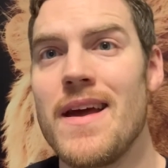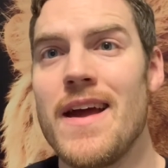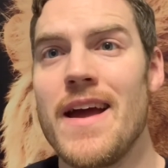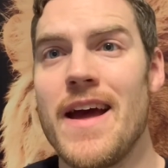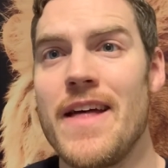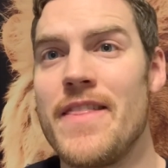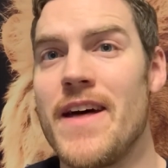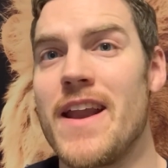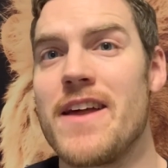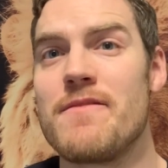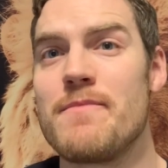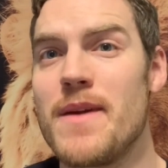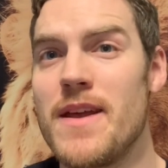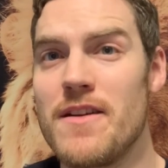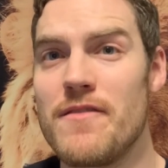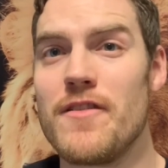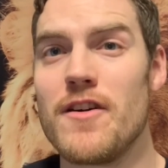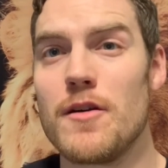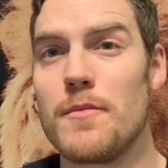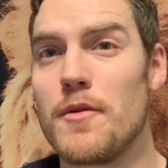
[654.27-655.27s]
that I've made
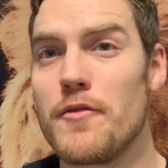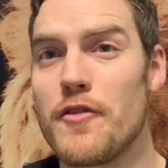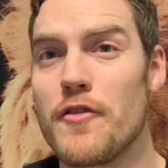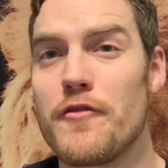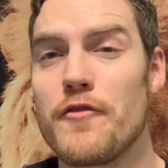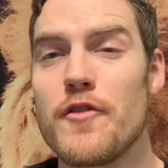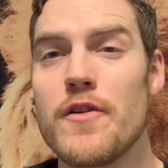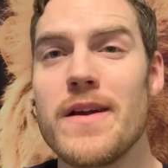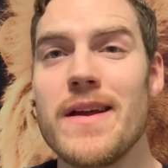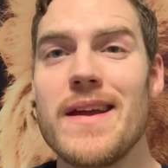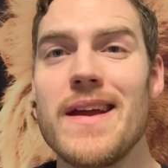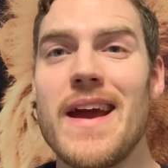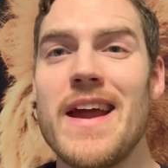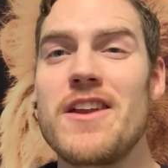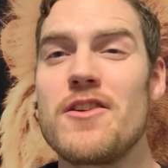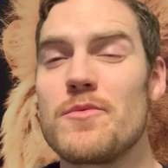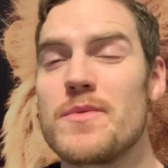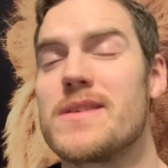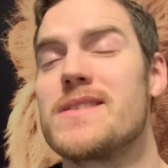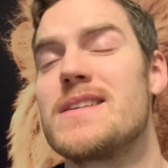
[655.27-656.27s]
available for free, and
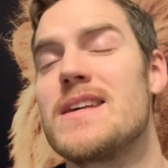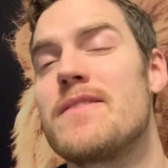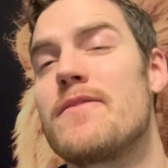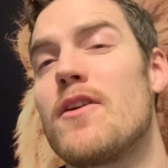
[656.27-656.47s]
you'll receive